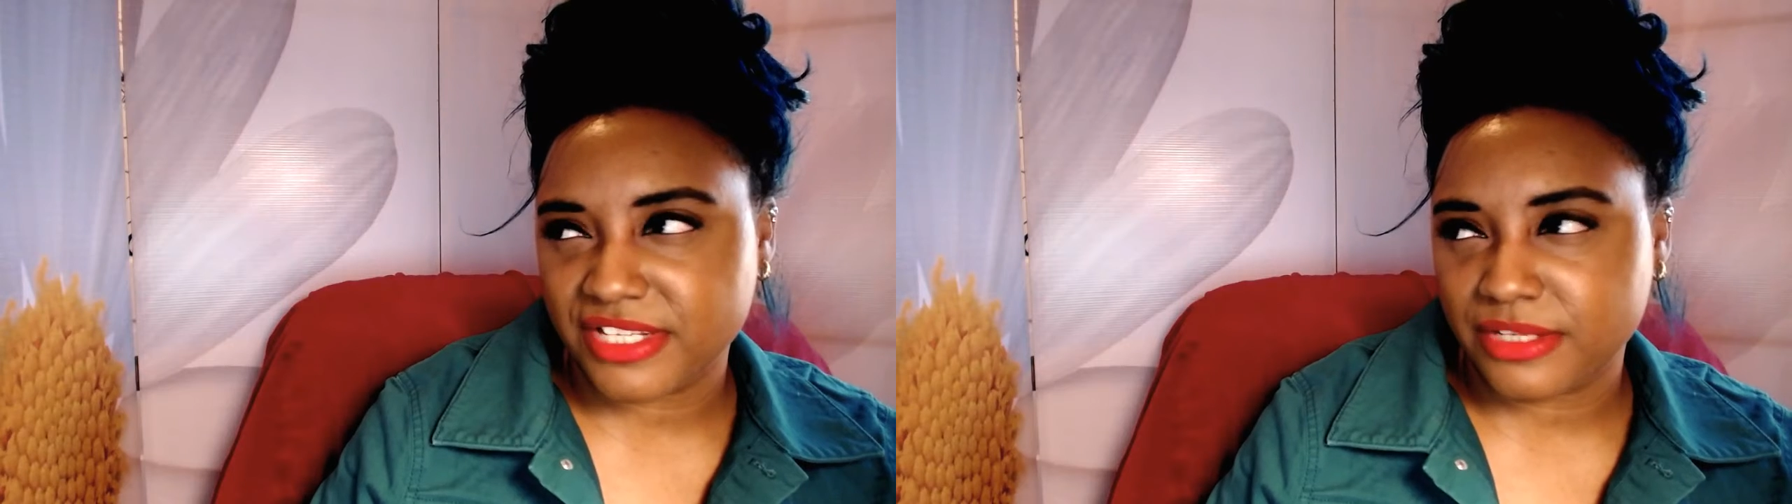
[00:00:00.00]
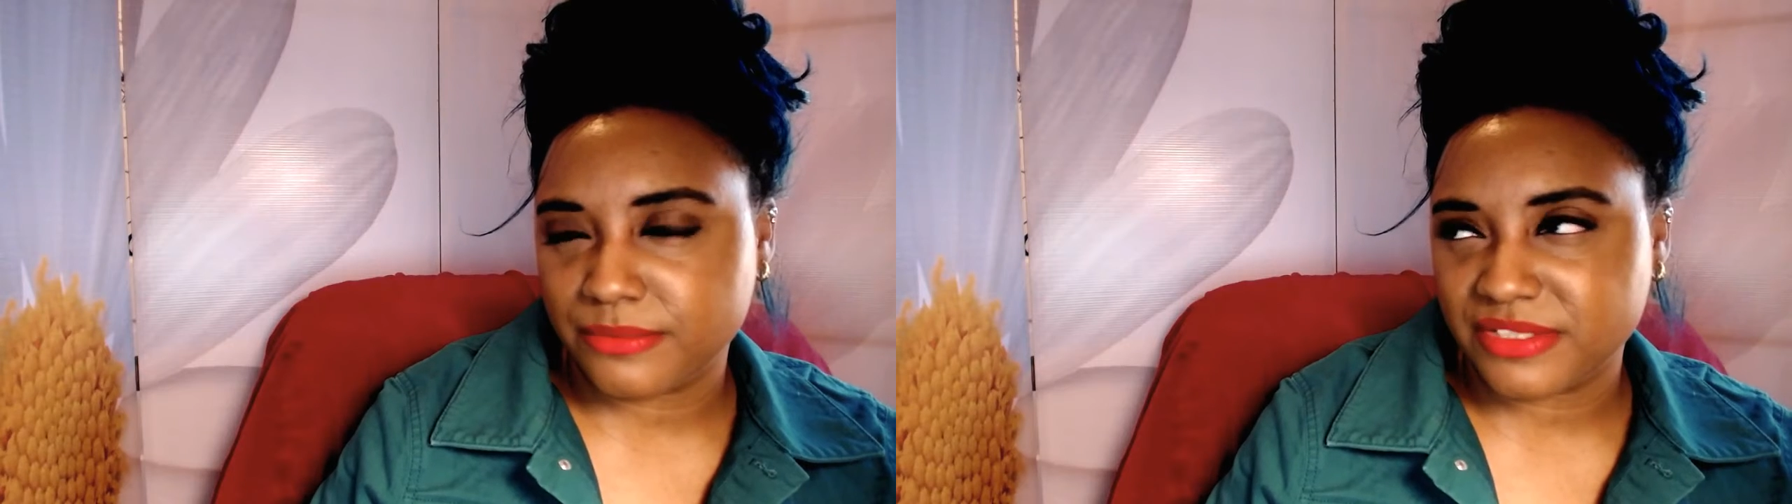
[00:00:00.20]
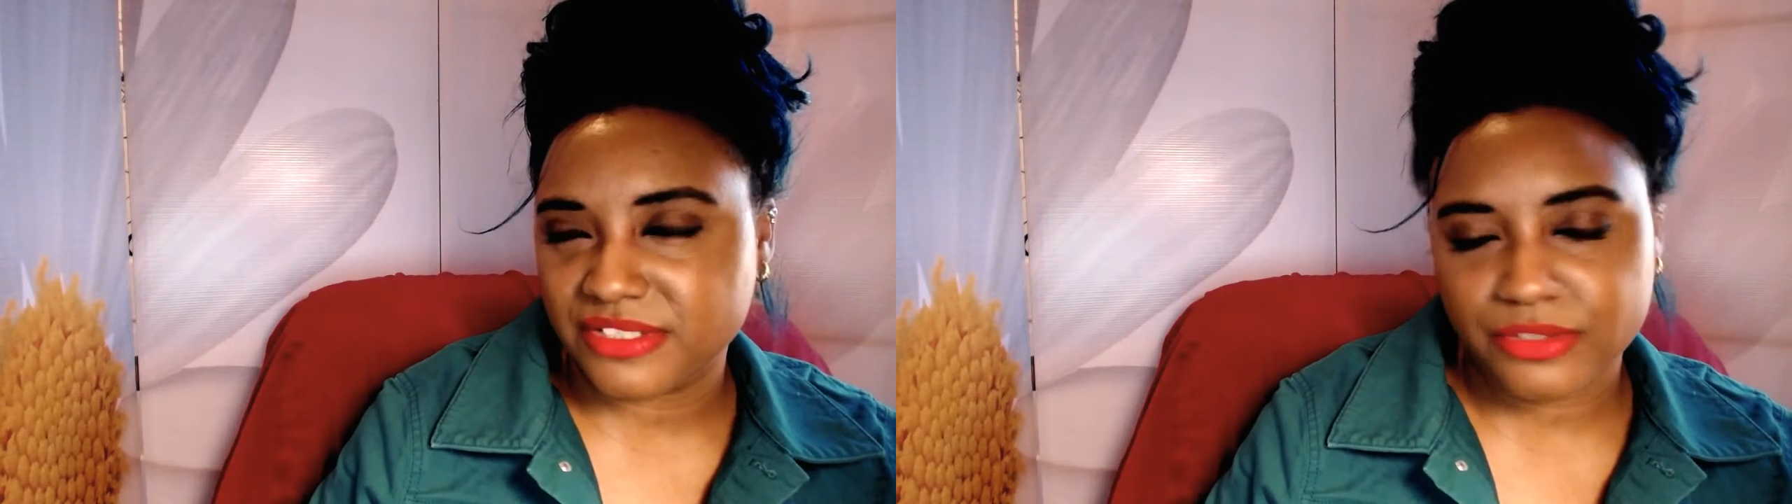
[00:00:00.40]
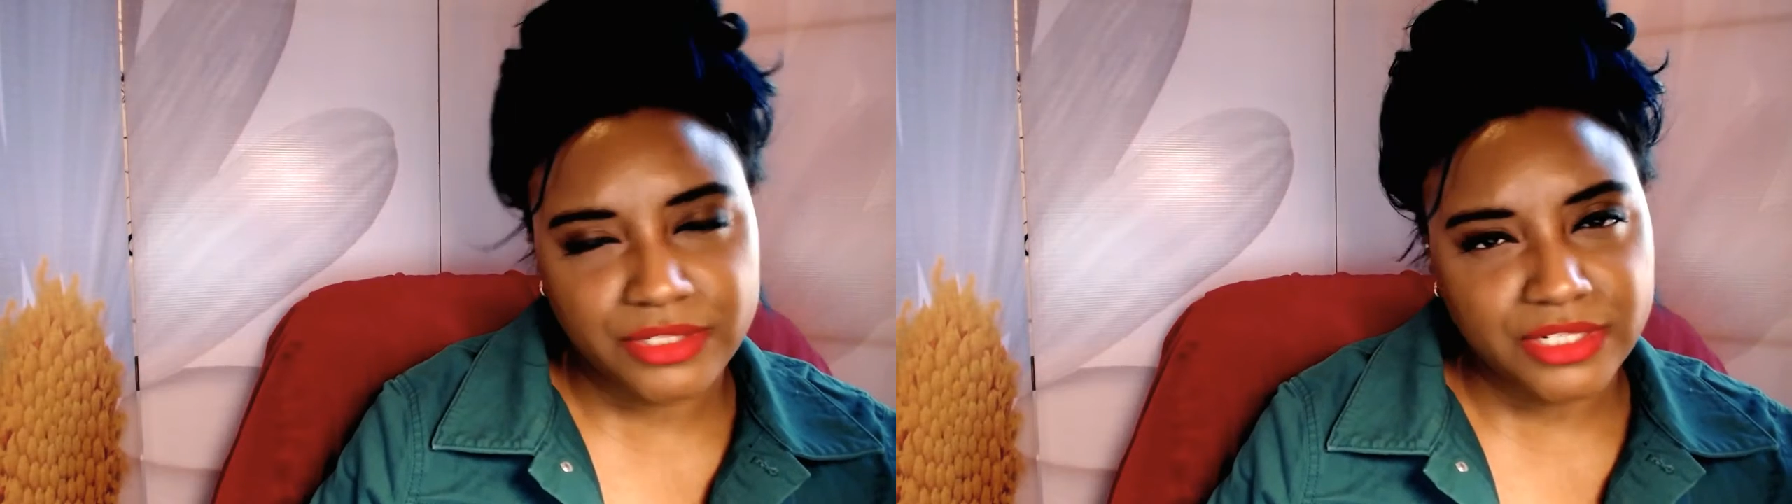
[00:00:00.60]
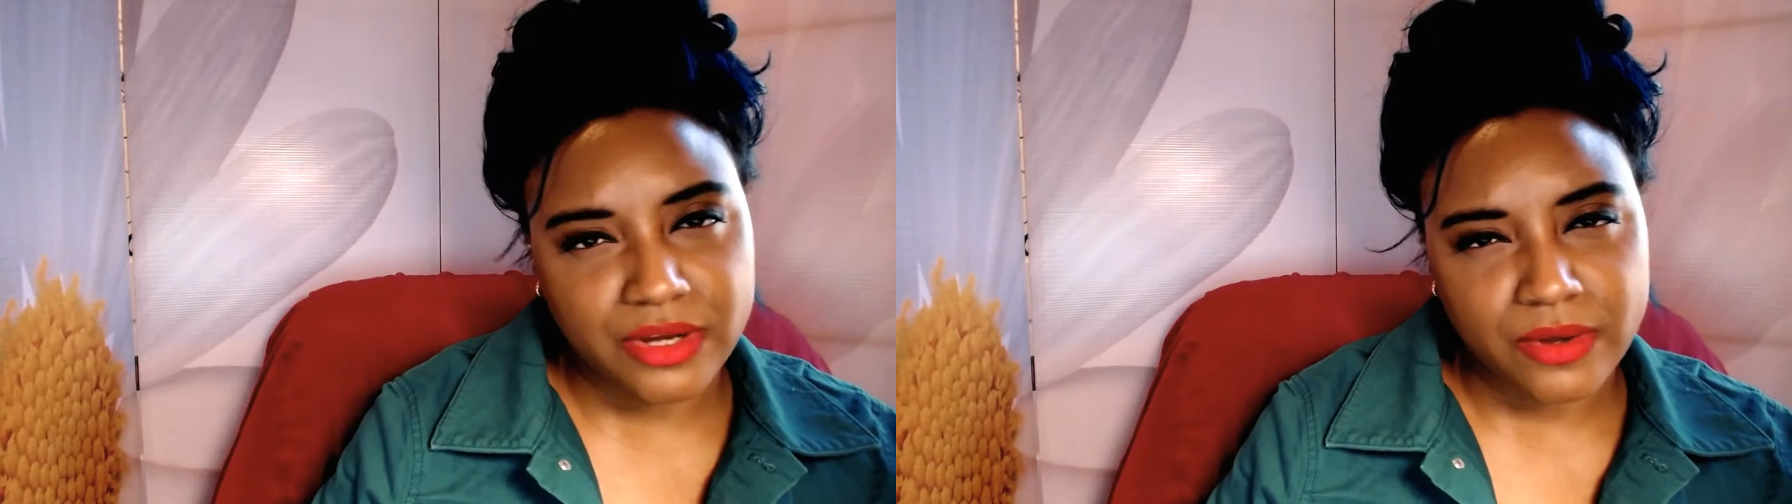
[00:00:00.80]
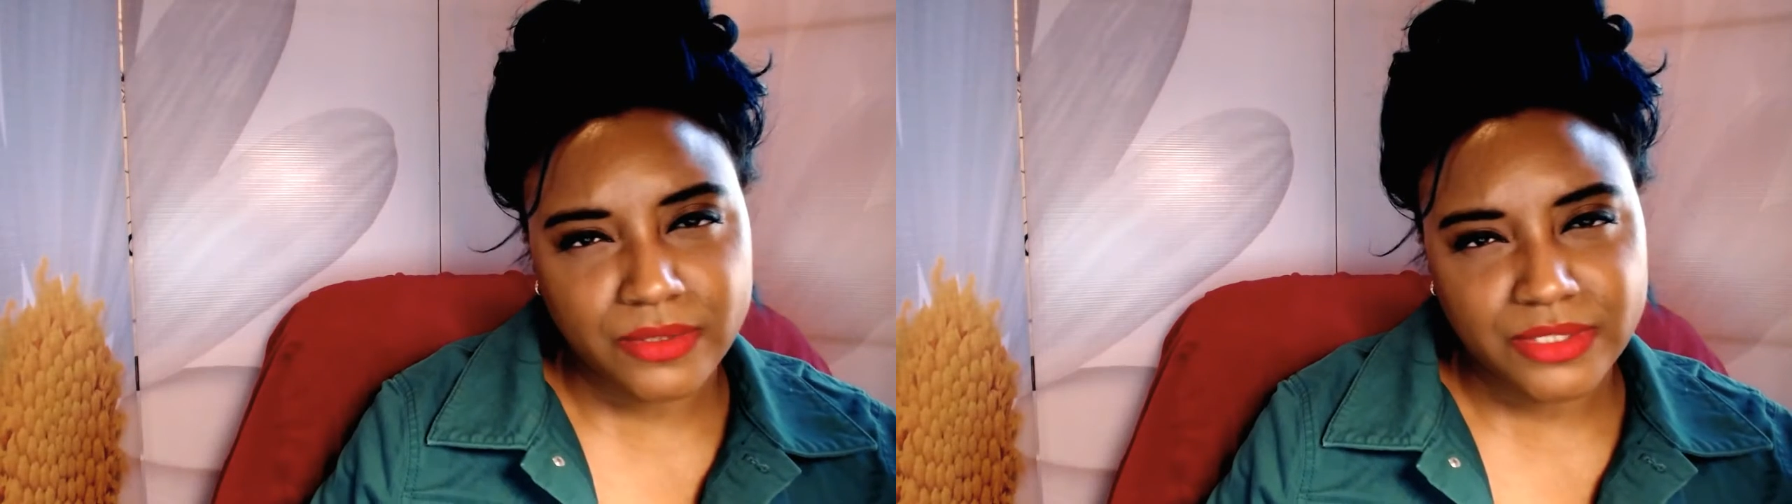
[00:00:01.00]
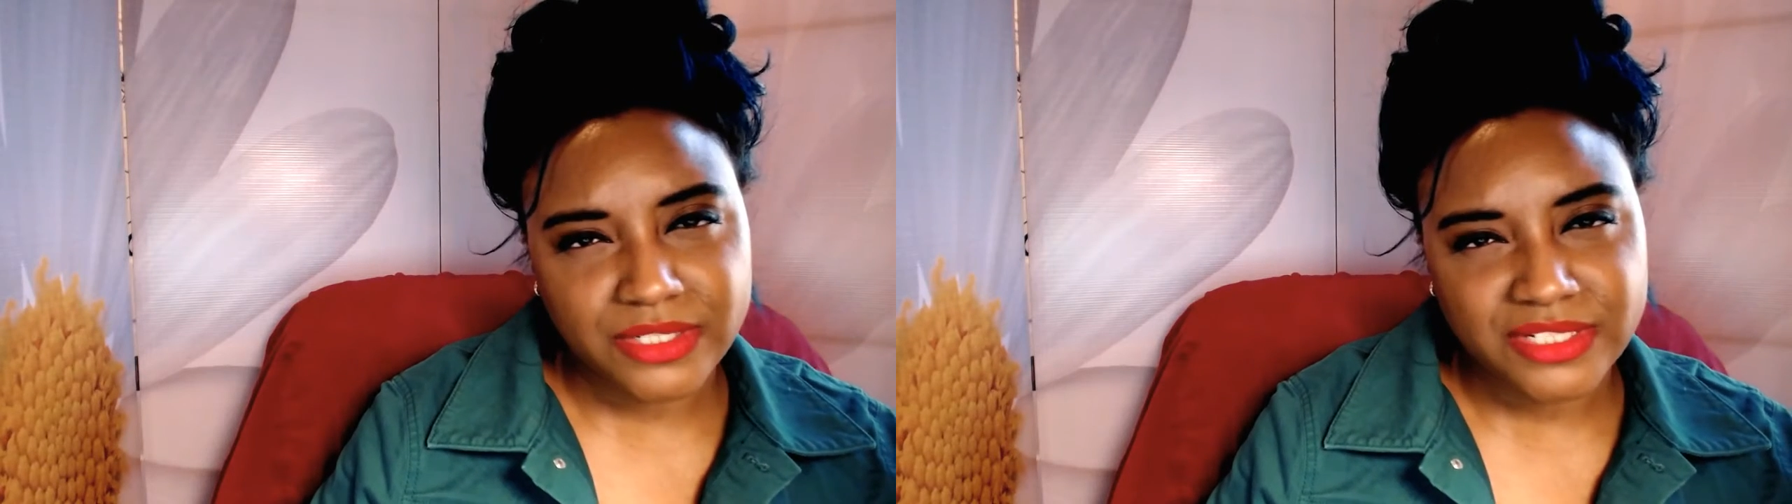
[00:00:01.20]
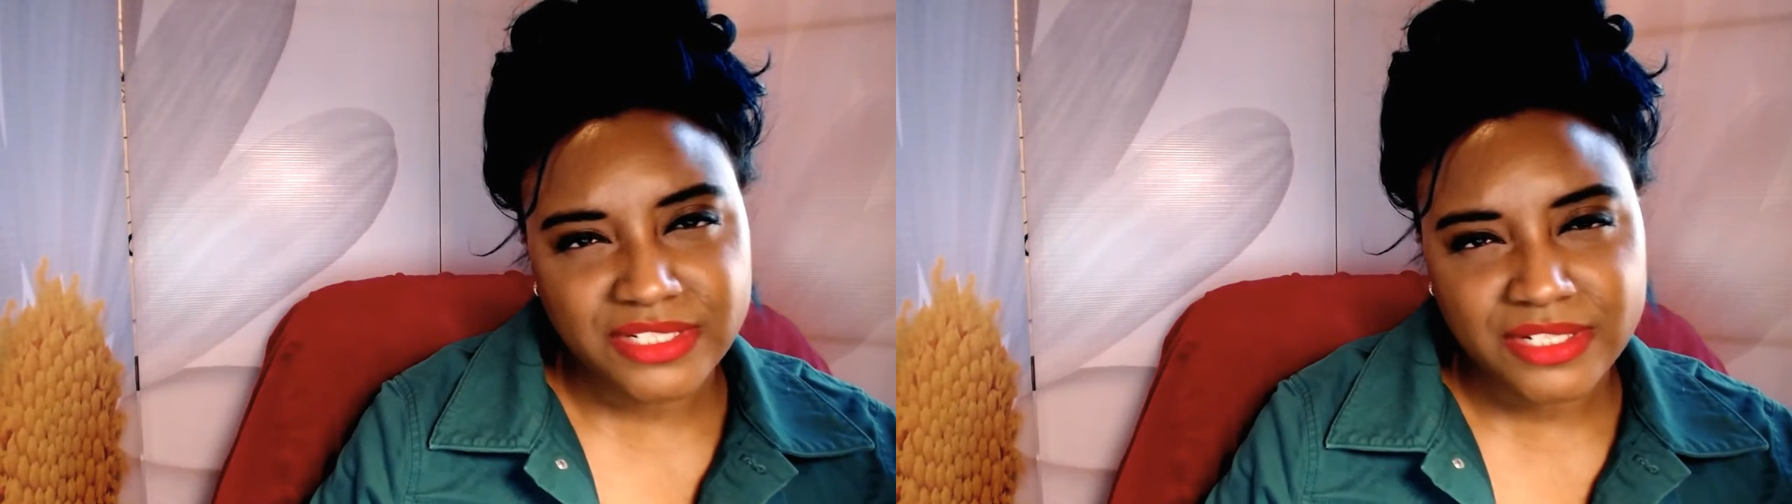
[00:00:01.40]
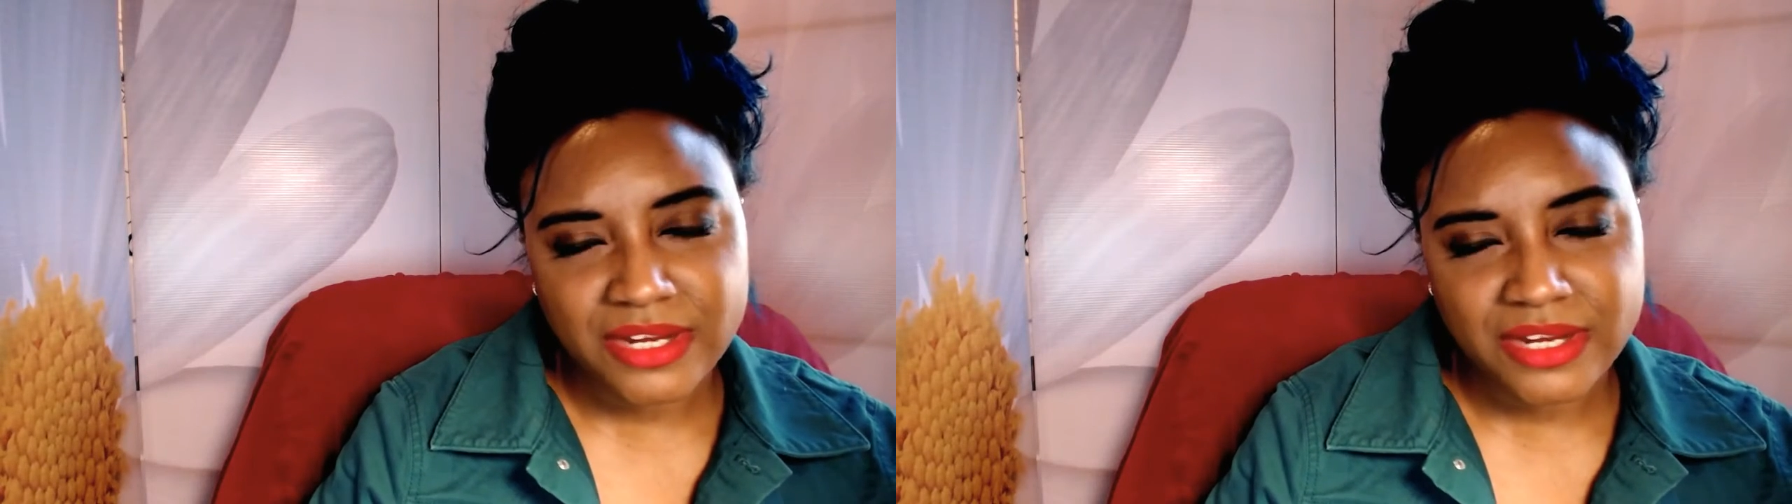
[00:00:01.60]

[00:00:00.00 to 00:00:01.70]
I think was $30.